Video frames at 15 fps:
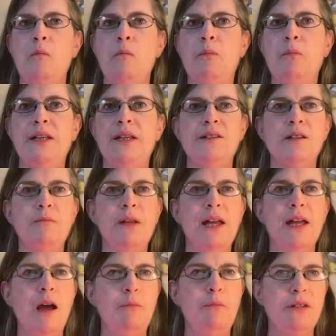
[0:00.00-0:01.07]
But then something
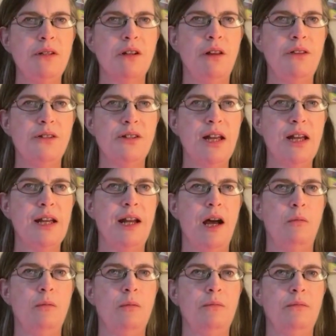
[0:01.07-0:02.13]
happens on the second
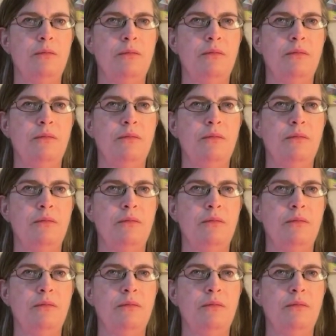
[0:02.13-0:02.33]
album.